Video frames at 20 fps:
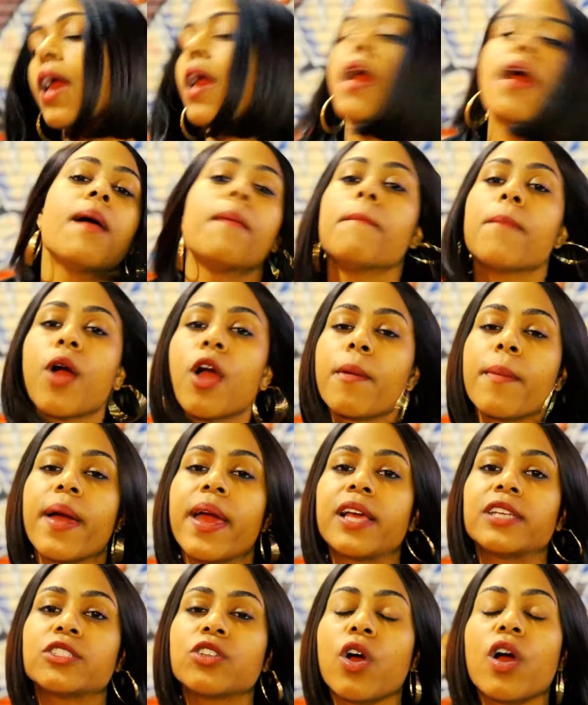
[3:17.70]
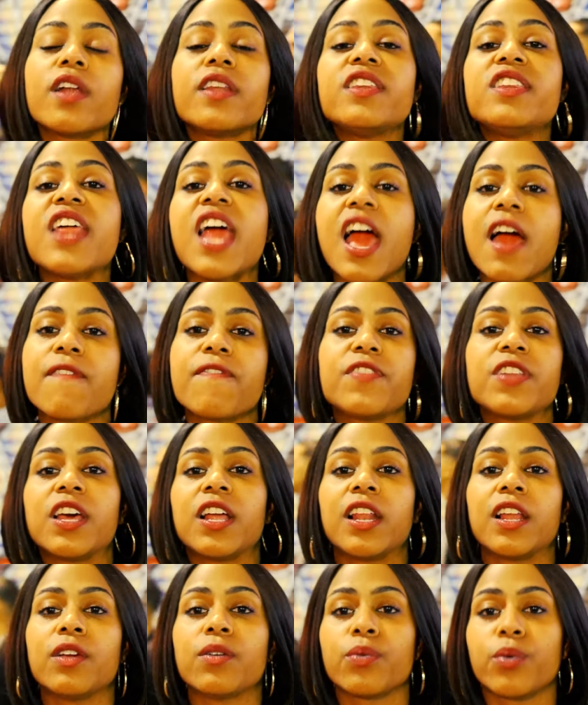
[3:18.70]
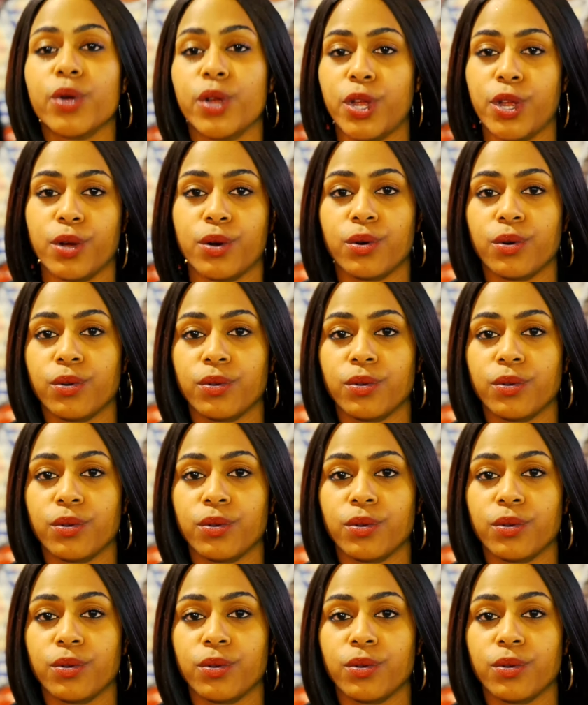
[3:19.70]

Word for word: And mermaids are definitely real.